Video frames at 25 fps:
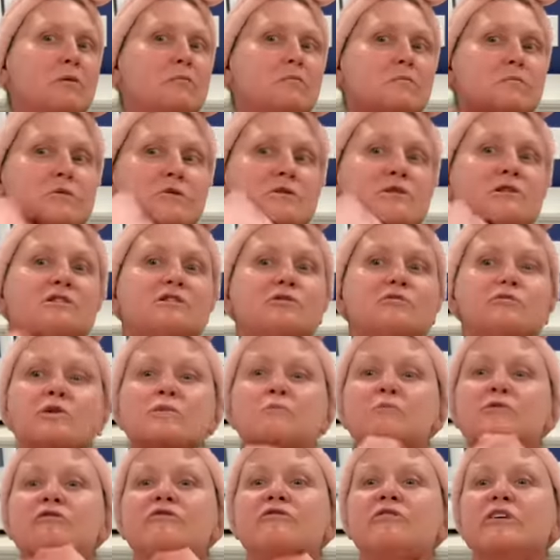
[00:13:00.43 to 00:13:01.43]
Just
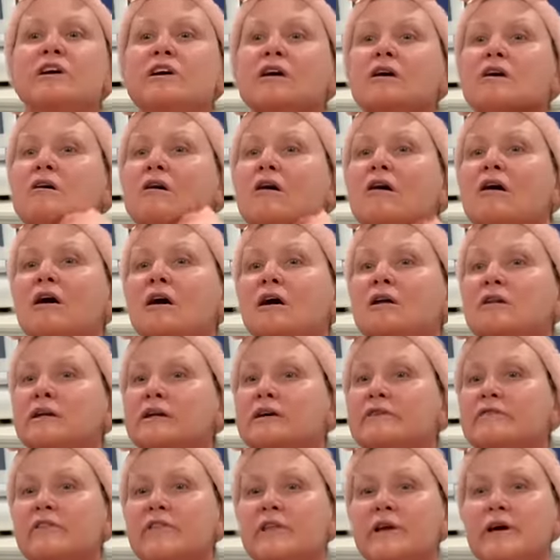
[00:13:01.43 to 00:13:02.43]
removing all
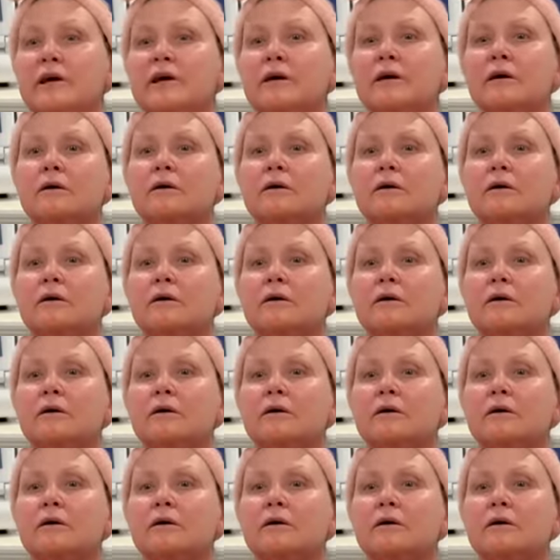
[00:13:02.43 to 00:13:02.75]
of the